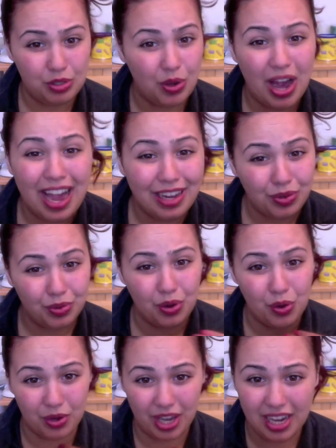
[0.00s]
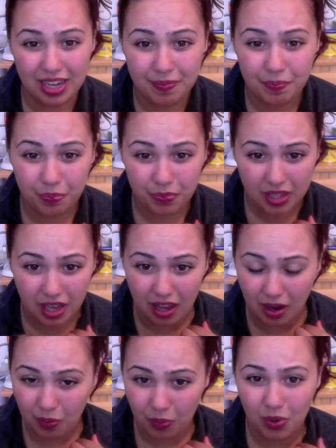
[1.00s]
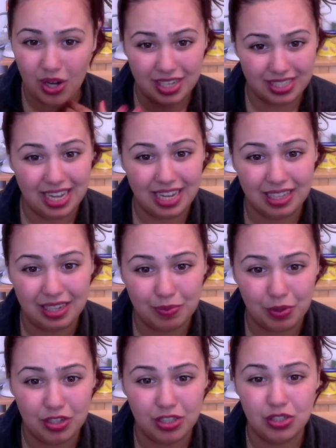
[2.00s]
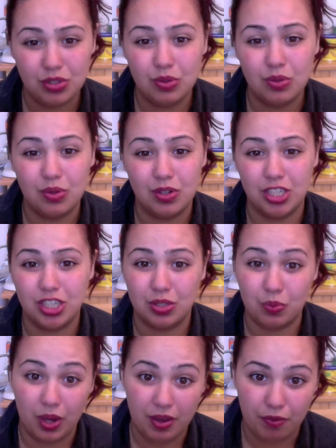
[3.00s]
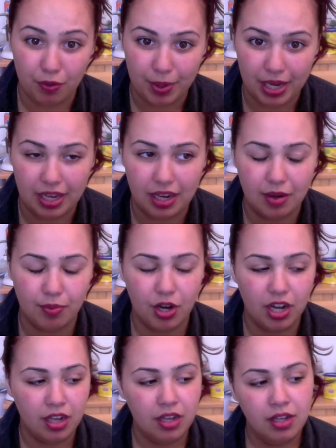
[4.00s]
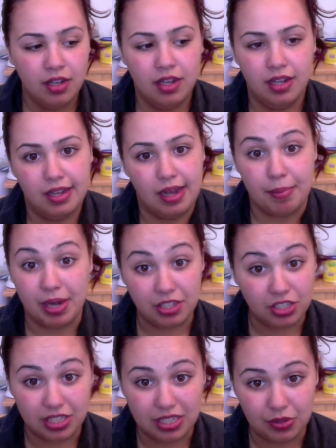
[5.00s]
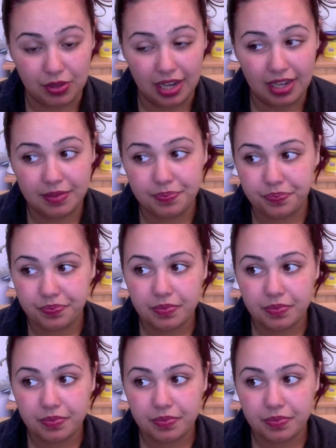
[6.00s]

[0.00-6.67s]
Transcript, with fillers: So I don't know yet uh, what exactly I'm gonna do, or just wait for my camera. I might just do that.